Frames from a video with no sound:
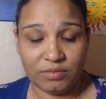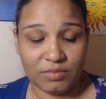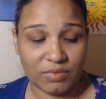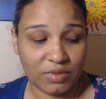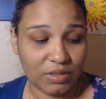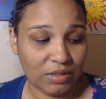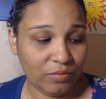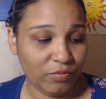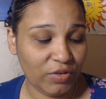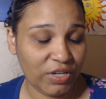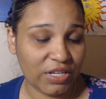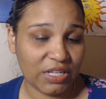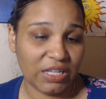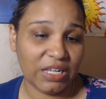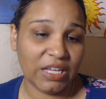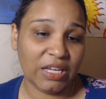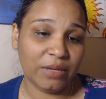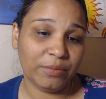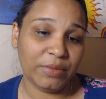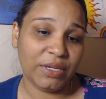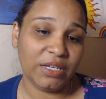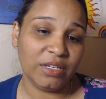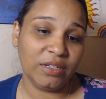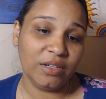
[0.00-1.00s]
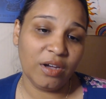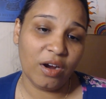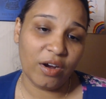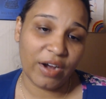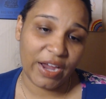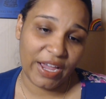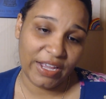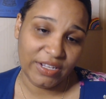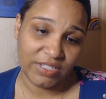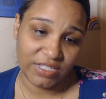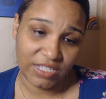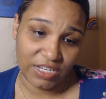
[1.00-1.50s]
reclaiming our
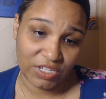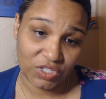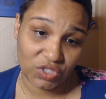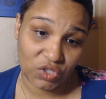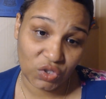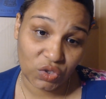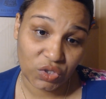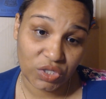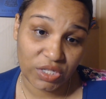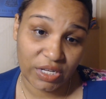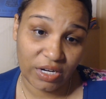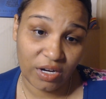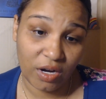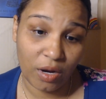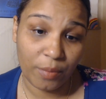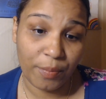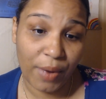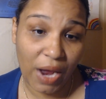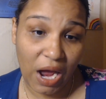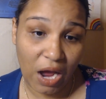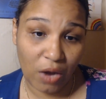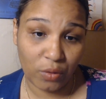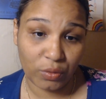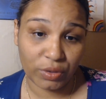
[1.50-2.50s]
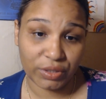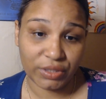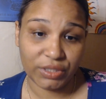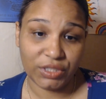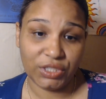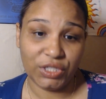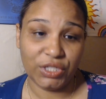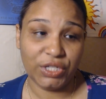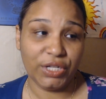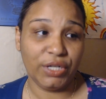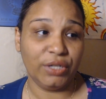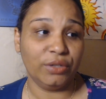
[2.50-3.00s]
ancestors and our power
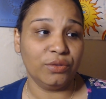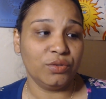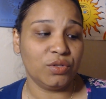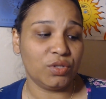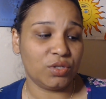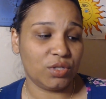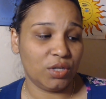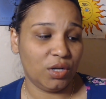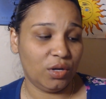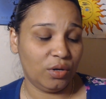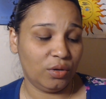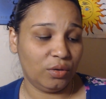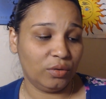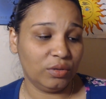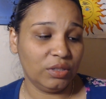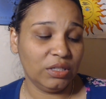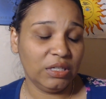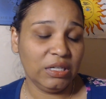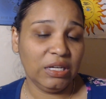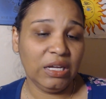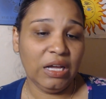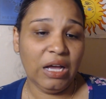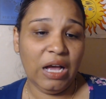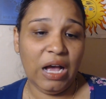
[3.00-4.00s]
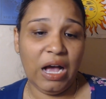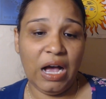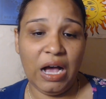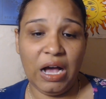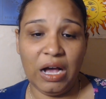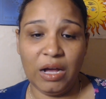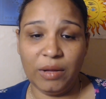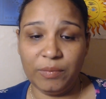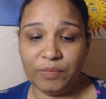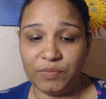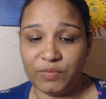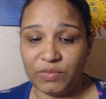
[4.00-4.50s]
you know so
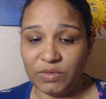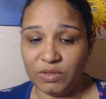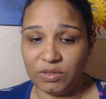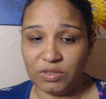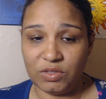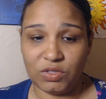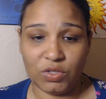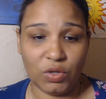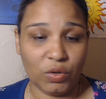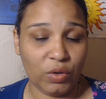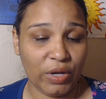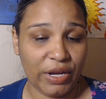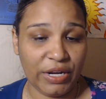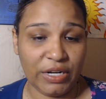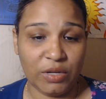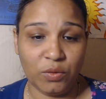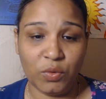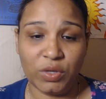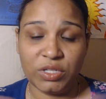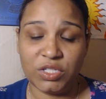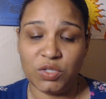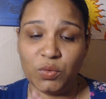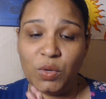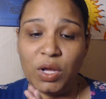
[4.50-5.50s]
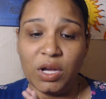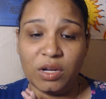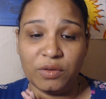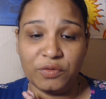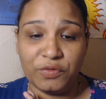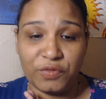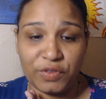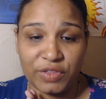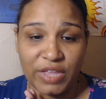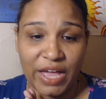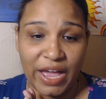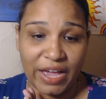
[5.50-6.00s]
um so anyone's welcome
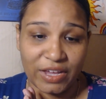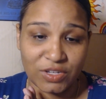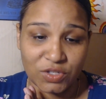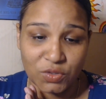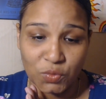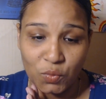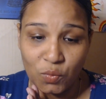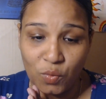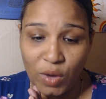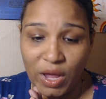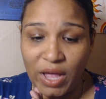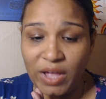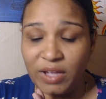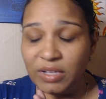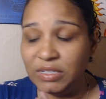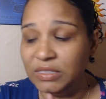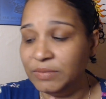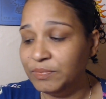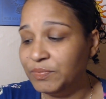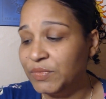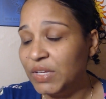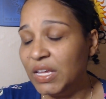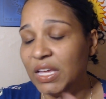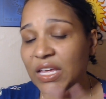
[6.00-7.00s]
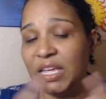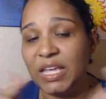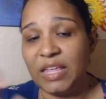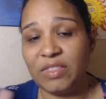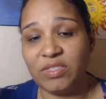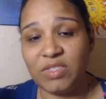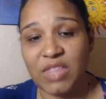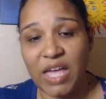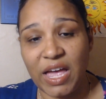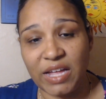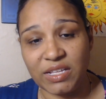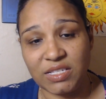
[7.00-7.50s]
for that as well
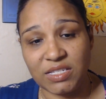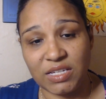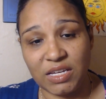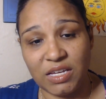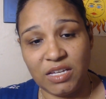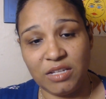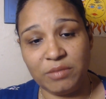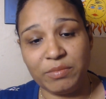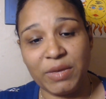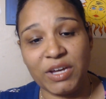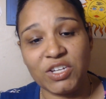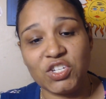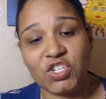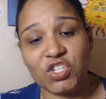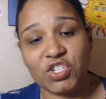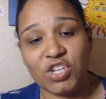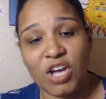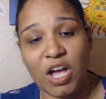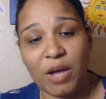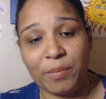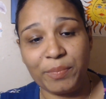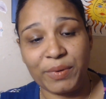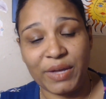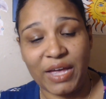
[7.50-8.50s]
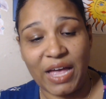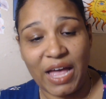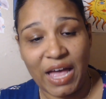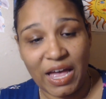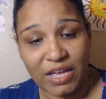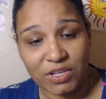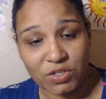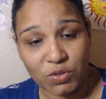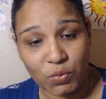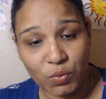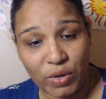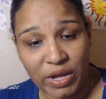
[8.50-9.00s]
and that's in my shop
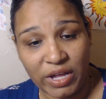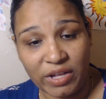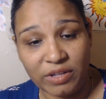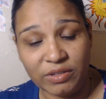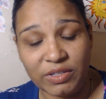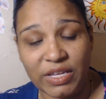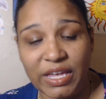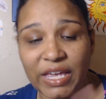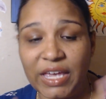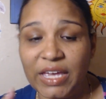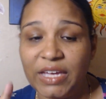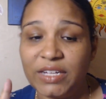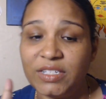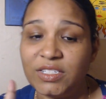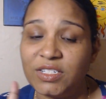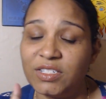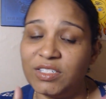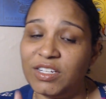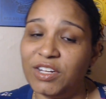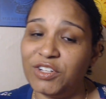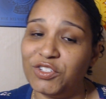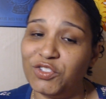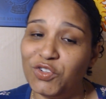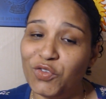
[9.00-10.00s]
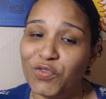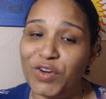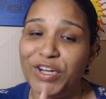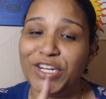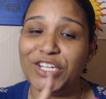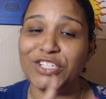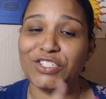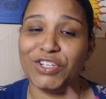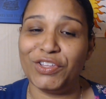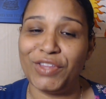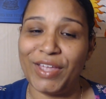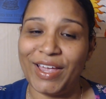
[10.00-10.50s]
as well and there's no
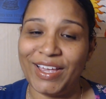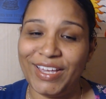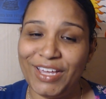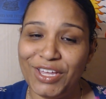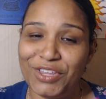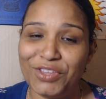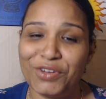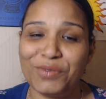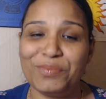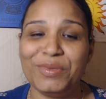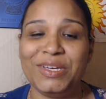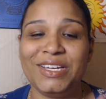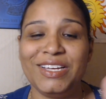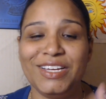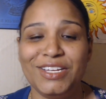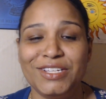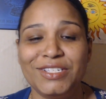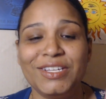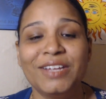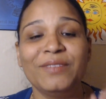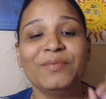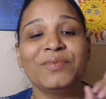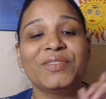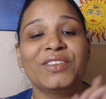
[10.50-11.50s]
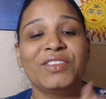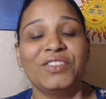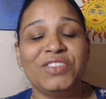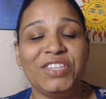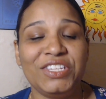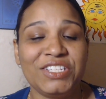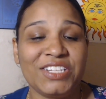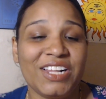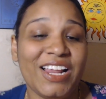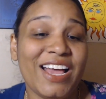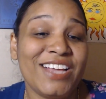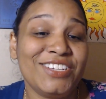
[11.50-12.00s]
ratings on that either because
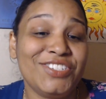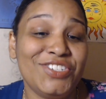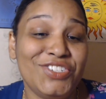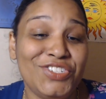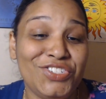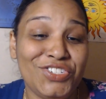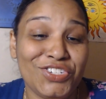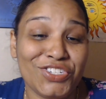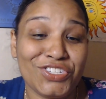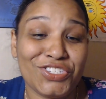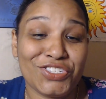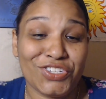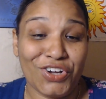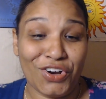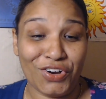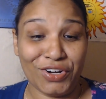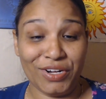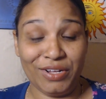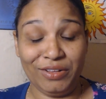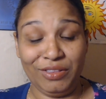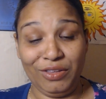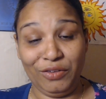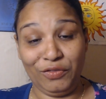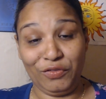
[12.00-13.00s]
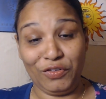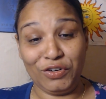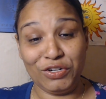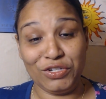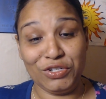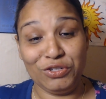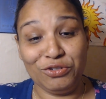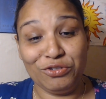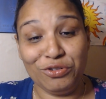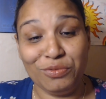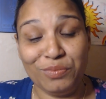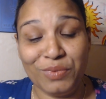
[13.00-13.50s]
these classes just started the first
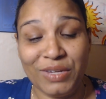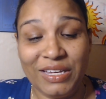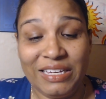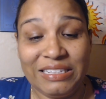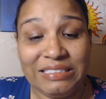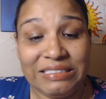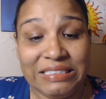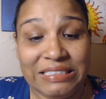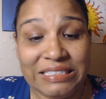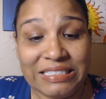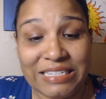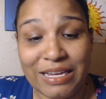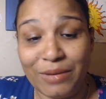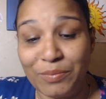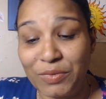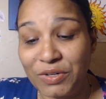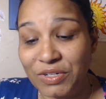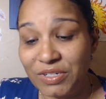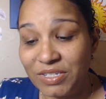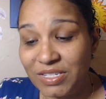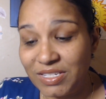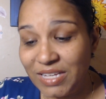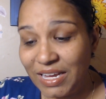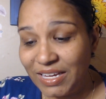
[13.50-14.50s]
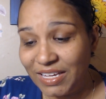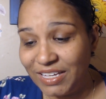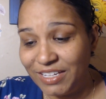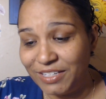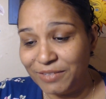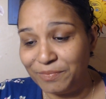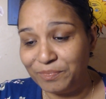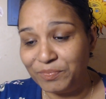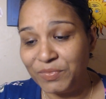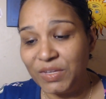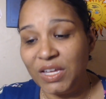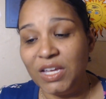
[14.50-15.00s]
group in December
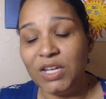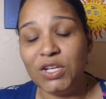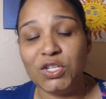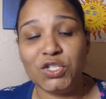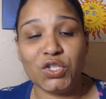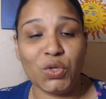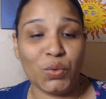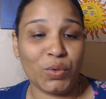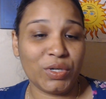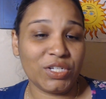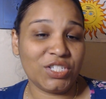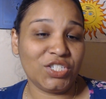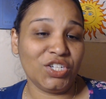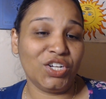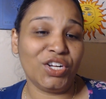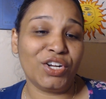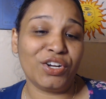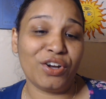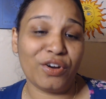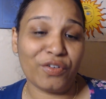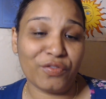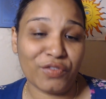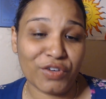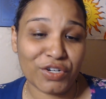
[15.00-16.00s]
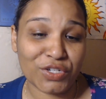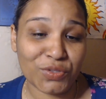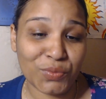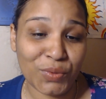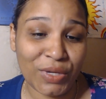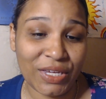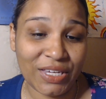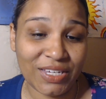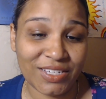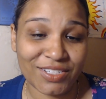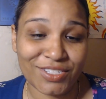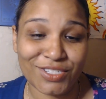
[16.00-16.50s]
2nd so we're still on our first
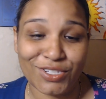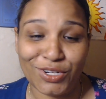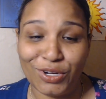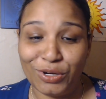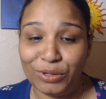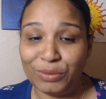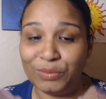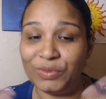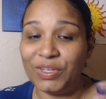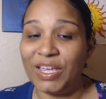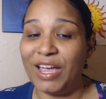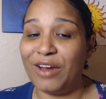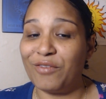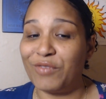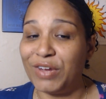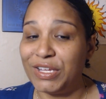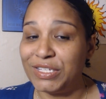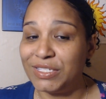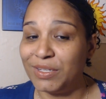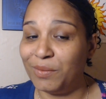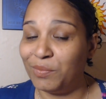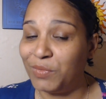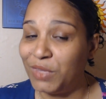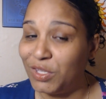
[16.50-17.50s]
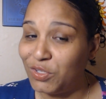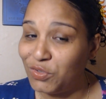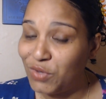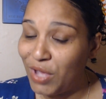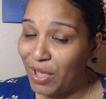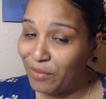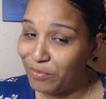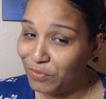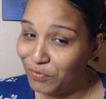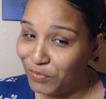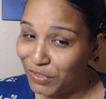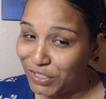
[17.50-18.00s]
week so can't rate something you
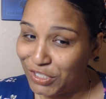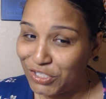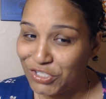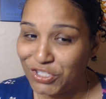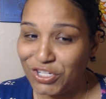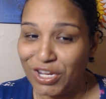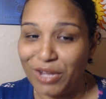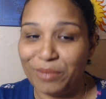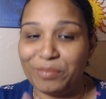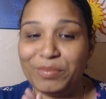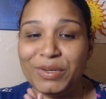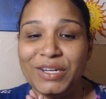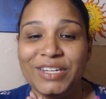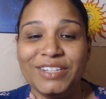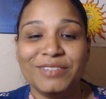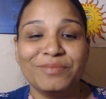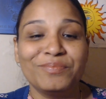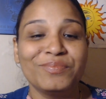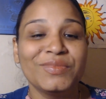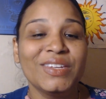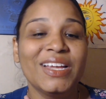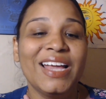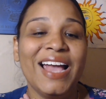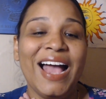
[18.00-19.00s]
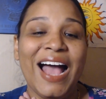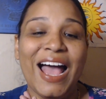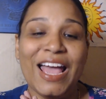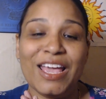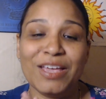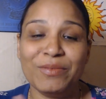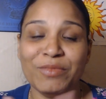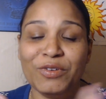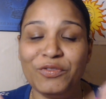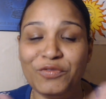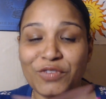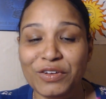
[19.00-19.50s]
haven't finished yet but I
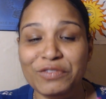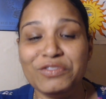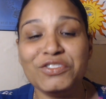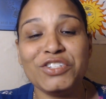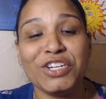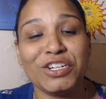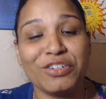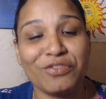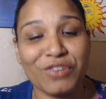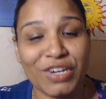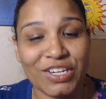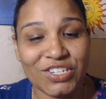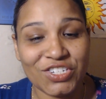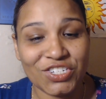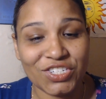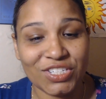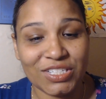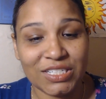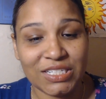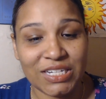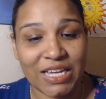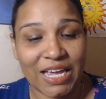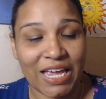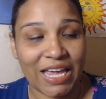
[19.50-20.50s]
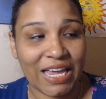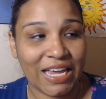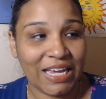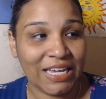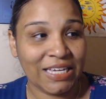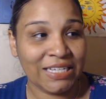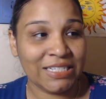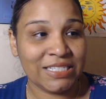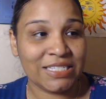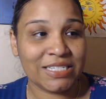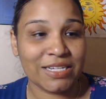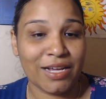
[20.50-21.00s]
am a fifth generation
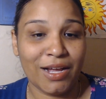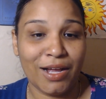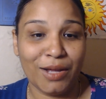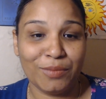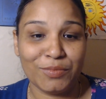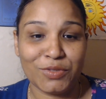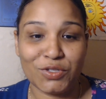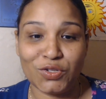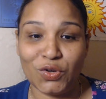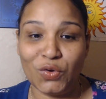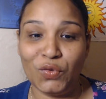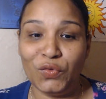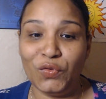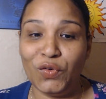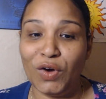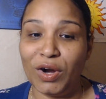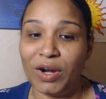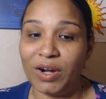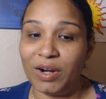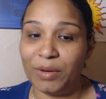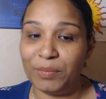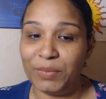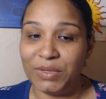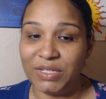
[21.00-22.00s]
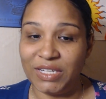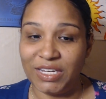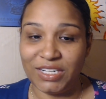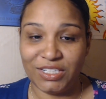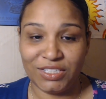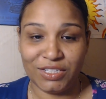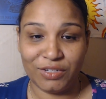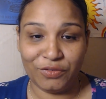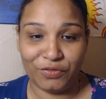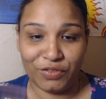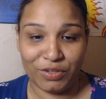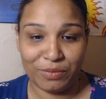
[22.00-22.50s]
and um, so far I've been getting
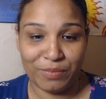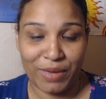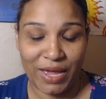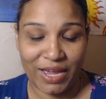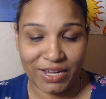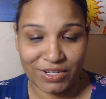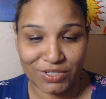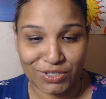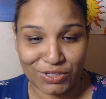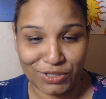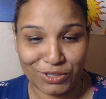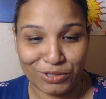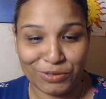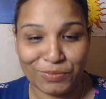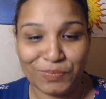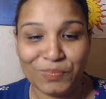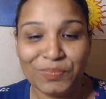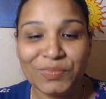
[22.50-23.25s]
good feedback so